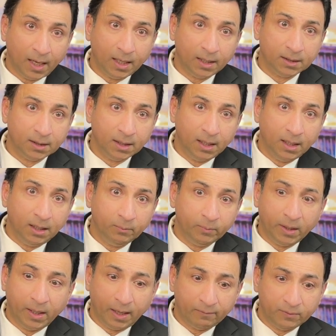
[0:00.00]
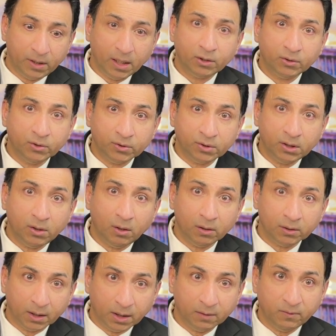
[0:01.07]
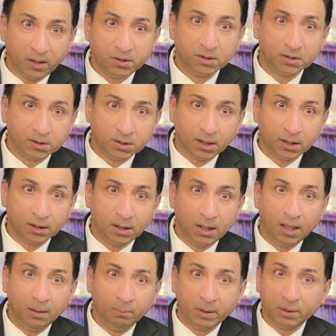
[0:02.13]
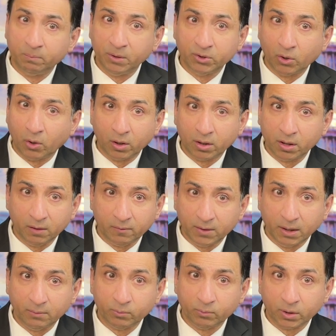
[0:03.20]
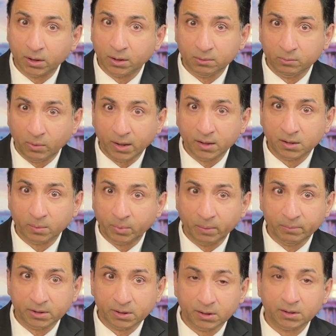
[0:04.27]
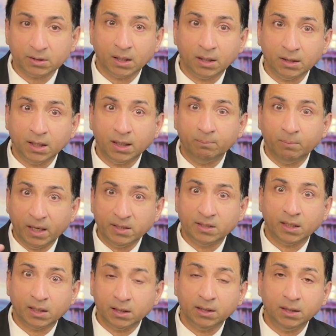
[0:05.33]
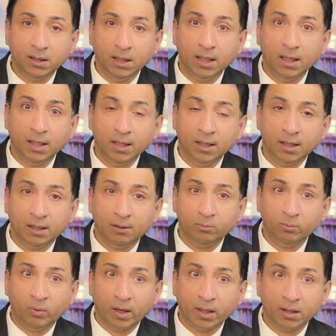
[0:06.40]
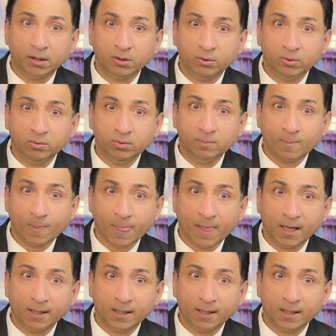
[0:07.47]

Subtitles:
And we have yet to see all the convictions there, but majority of them were white supremacists, and they basically wanted to,